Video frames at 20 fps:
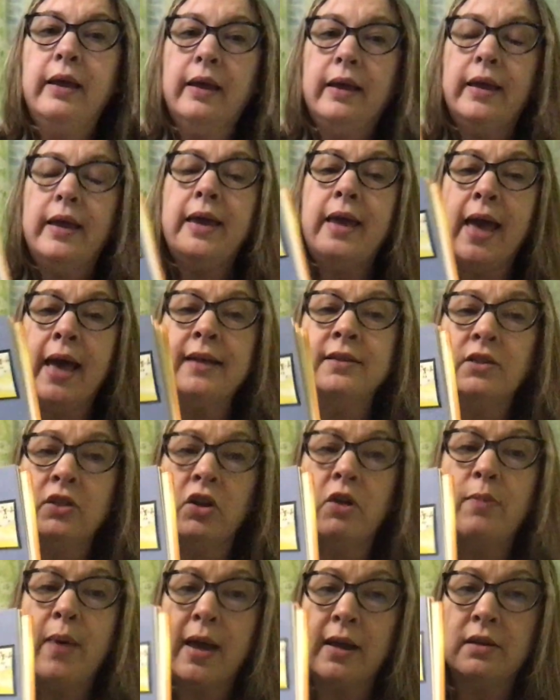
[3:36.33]
He has to
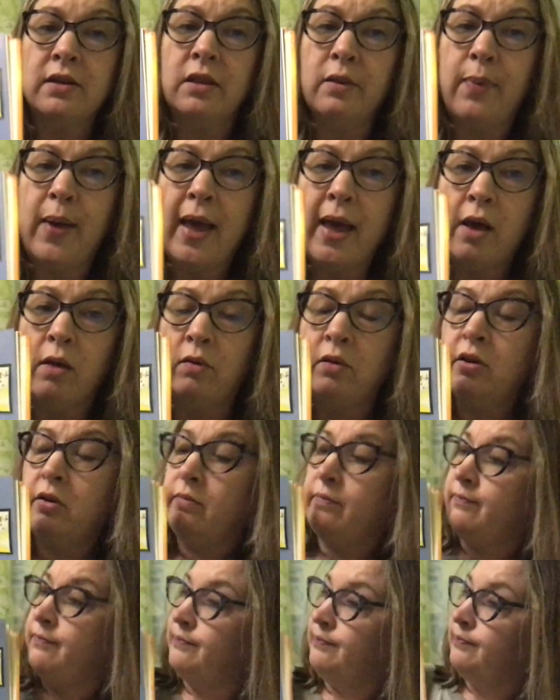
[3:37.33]
go back to the pound,
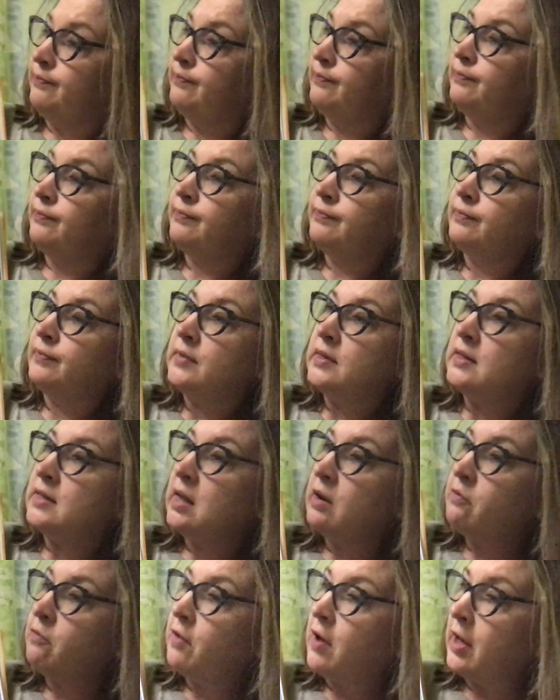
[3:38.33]

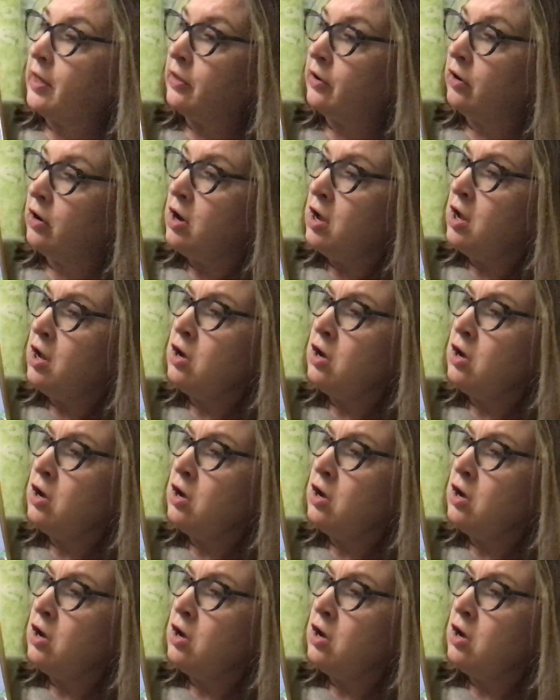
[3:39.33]
said Father.